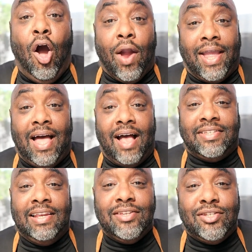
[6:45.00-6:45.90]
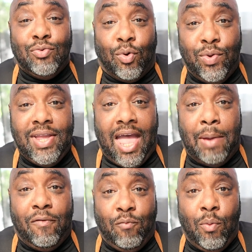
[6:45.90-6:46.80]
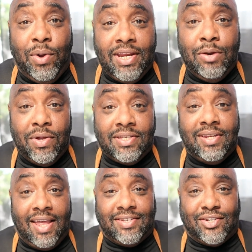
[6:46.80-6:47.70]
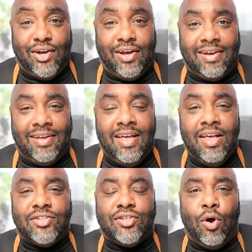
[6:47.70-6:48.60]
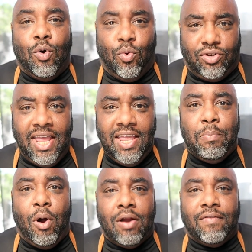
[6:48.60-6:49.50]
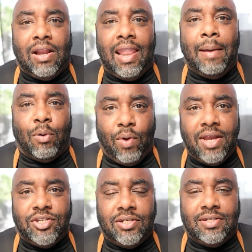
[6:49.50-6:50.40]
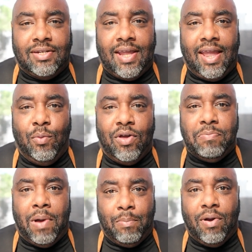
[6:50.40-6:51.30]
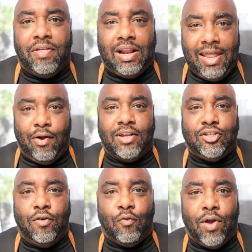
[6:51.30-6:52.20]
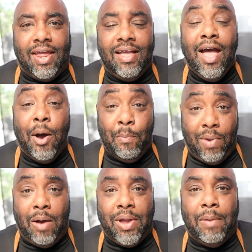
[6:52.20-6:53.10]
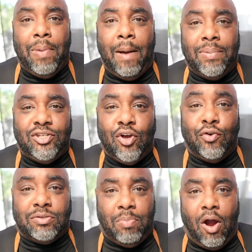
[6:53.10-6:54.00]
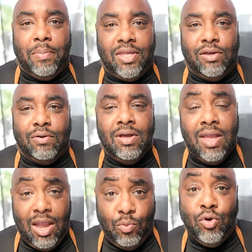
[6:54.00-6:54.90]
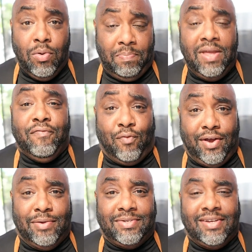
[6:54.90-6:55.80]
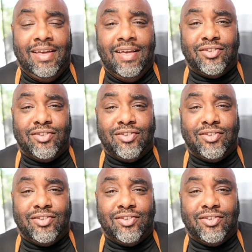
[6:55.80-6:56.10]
All right, guys, so let's do a recap of what we did with today's cook. So we're taking part of a collaboration today with my brother Clarence over at Mama and Papa Joe's Barbecue and we're doing beef ribs.